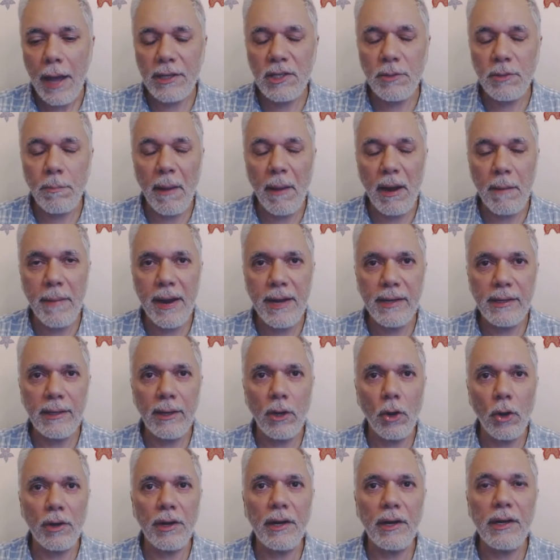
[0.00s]

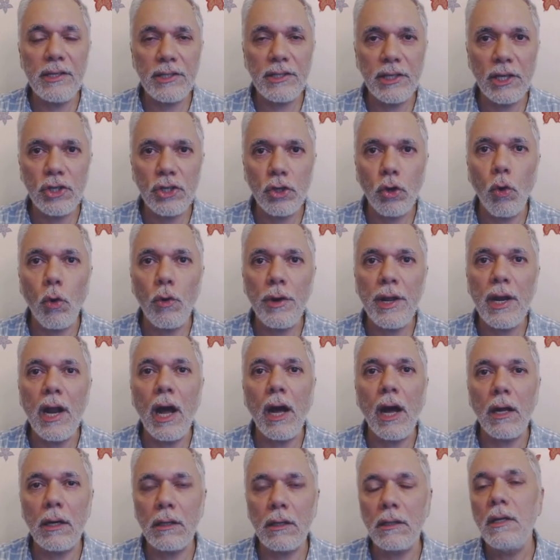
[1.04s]
experimental or a research code
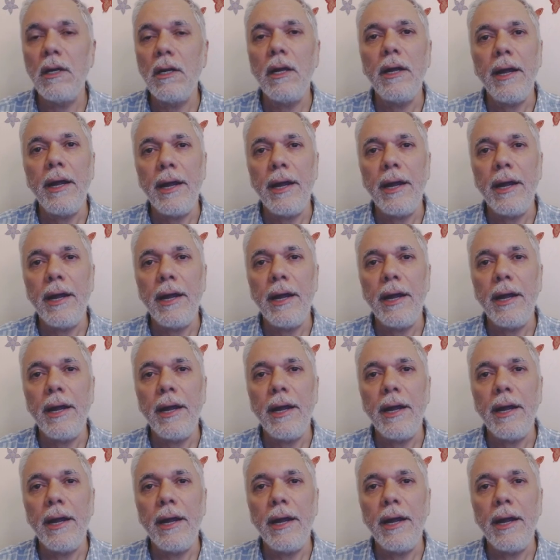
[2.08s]
in R